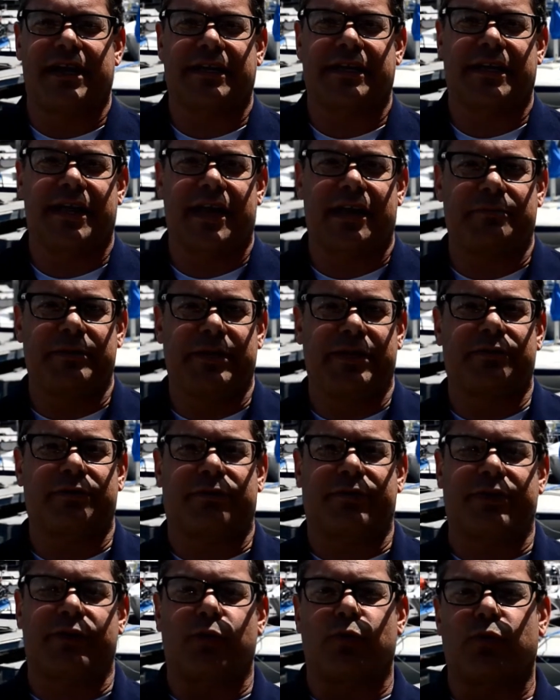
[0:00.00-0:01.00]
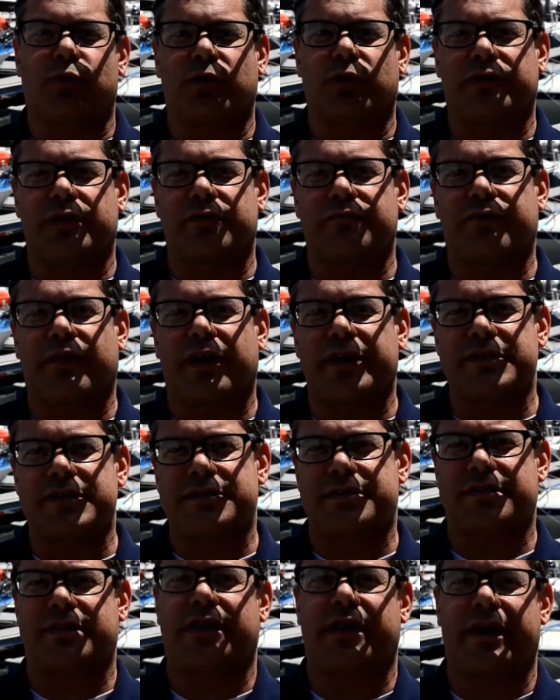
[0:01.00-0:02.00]
Academy, real-world
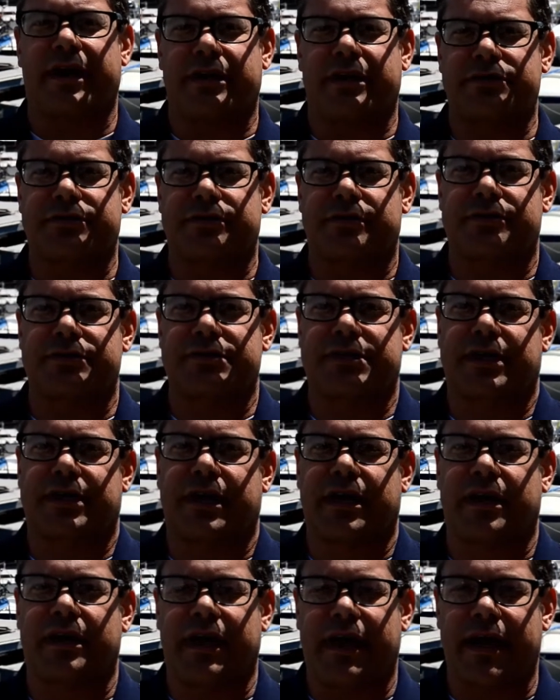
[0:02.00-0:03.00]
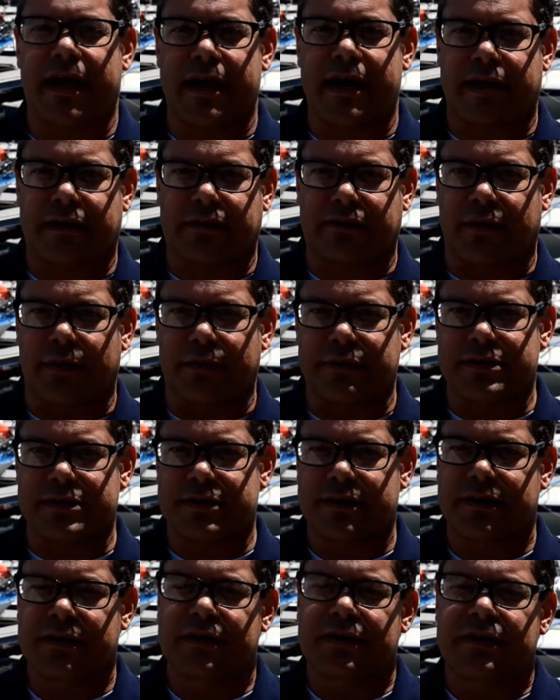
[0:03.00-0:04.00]
advice, answers, and
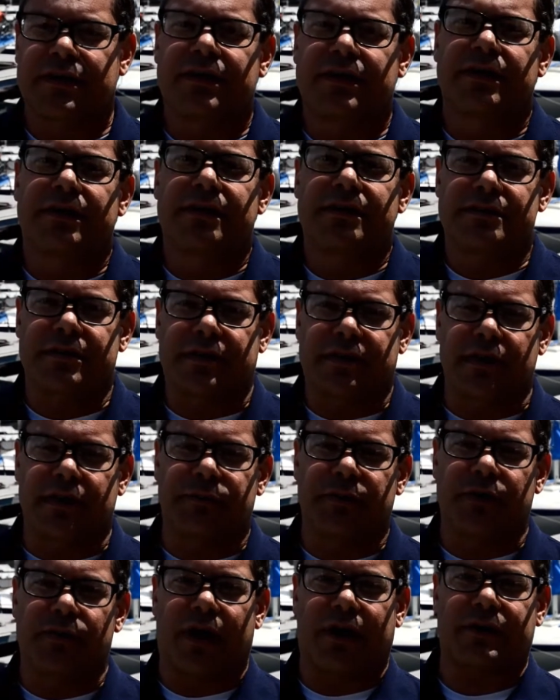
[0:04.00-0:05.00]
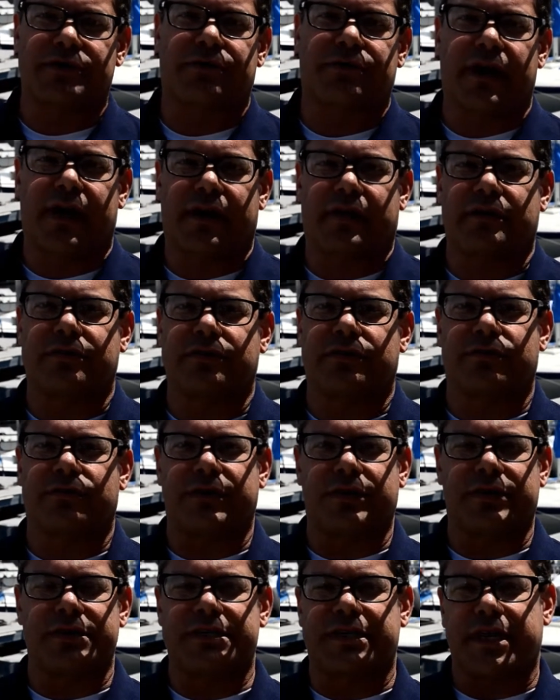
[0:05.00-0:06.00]
anecdotes to keep you on track in your
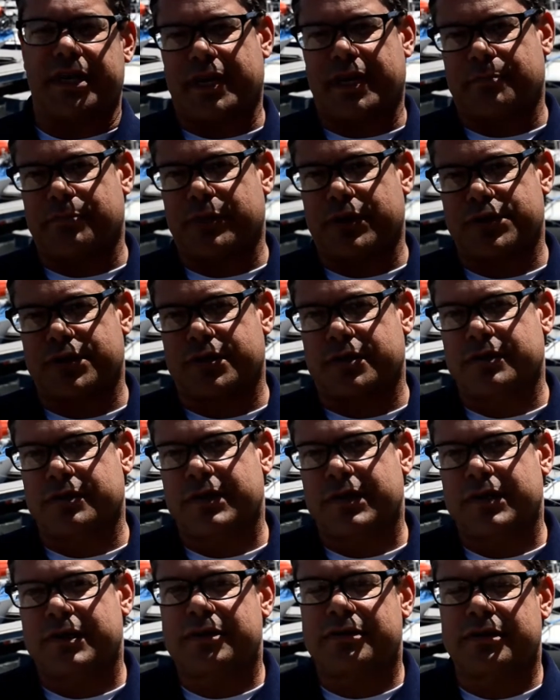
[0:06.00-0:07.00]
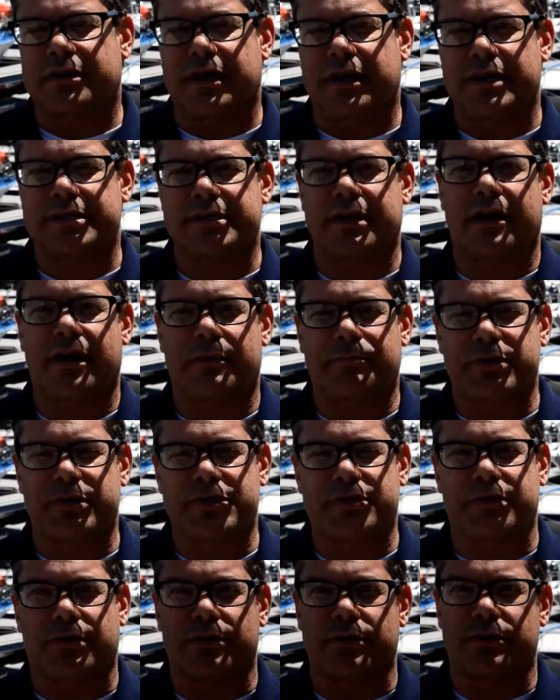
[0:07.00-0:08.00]
real estate ambition. Today's
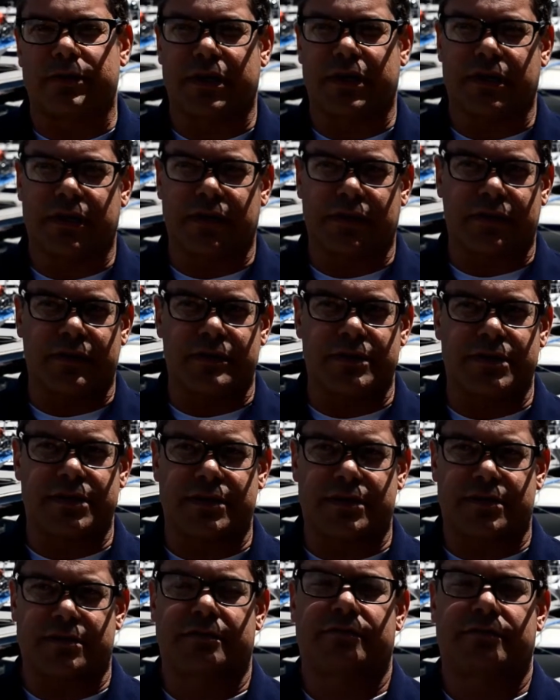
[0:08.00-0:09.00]
episode is...